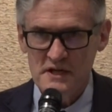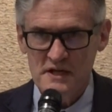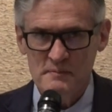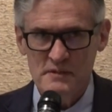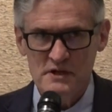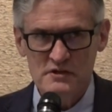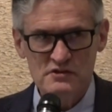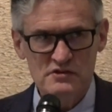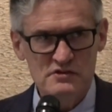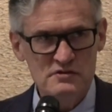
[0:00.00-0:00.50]
And
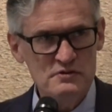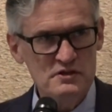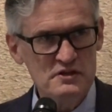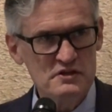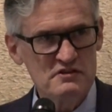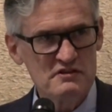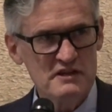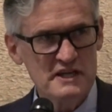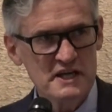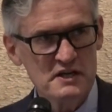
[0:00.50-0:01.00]
about 2
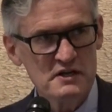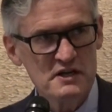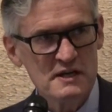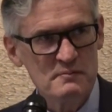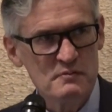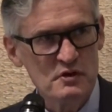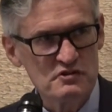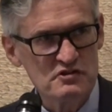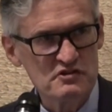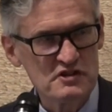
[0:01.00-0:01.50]
years later,
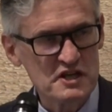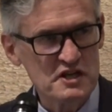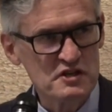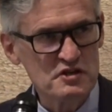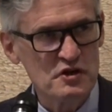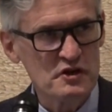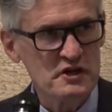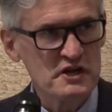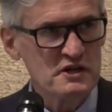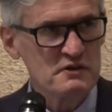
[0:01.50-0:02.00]
they both started
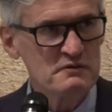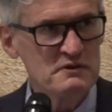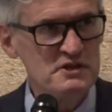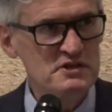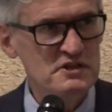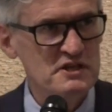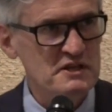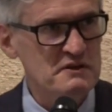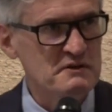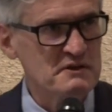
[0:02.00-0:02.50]
talking to
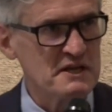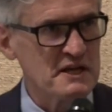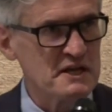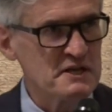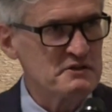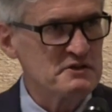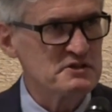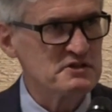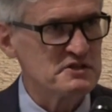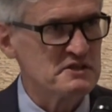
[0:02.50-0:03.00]
each other in the
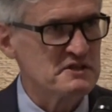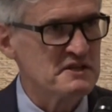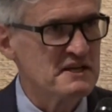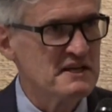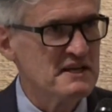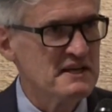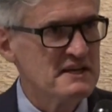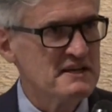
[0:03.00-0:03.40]
literature.